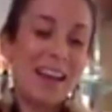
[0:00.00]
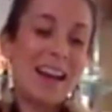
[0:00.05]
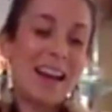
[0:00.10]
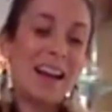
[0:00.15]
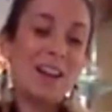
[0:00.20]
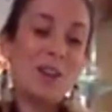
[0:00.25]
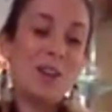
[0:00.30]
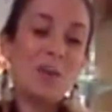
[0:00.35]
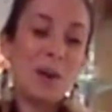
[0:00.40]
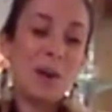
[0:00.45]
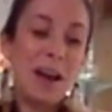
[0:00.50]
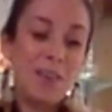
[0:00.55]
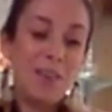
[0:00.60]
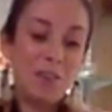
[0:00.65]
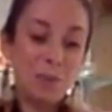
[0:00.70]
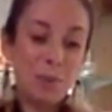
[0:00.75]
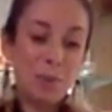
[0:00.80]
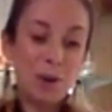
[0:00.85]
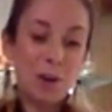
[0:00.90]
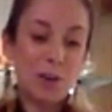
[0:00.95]
and you have
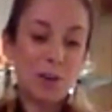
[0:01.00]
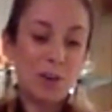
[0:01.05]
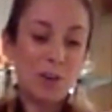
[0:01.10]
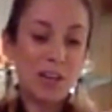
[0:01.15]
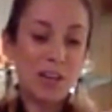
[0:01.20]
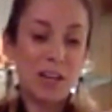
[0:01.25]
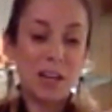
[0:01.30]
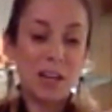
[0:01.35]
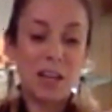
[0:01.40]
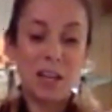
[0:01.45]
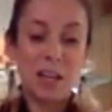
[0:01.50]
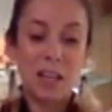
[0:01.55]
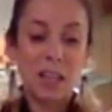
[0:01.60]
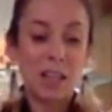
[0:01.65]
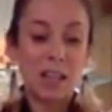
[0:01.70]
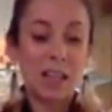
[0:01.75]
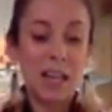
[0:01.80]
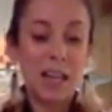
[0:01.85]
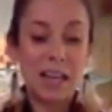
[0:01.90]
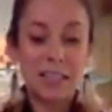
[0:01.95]
your margarita, the
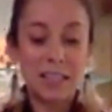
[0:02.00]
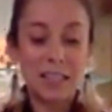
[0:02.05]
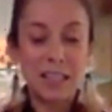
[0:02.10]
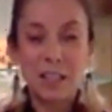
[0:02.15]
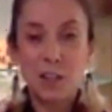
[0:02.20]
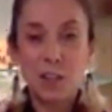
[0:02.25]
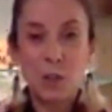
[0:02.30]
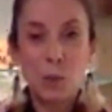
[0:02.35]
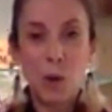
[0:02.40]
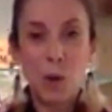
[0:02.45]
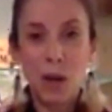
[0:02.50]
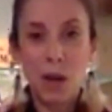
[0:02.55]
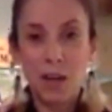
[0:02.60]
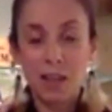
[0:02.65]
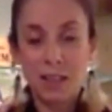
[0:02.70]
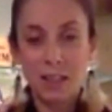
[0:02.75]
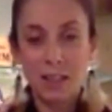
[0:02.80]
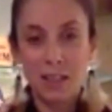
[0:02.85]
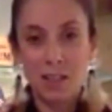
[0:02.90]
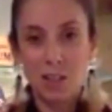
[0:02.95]
last thing you want
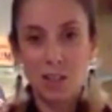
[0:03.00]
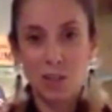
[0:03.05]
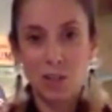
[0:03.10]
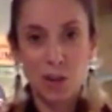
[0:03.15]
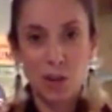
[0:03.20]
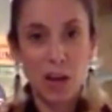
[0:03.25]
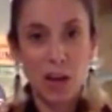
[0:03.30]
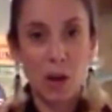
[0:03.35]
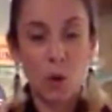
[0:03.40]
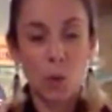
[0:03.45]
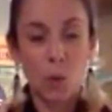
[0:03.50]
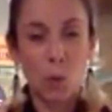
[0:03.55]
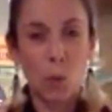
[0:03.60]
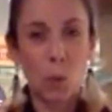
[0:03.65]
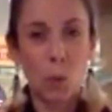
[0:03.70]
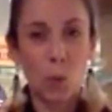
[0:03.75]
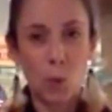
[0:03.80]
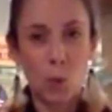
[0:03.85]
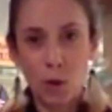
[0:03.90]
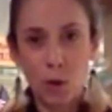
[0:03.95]
is to drink
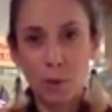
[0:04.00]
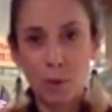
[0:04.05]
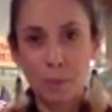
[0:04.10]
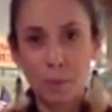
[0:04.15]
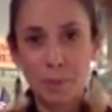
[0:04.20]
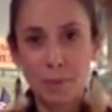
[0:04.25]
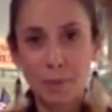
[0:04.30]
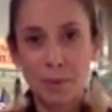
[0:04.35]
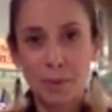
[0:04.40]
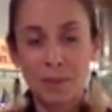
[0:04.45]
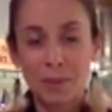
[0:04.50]
warm,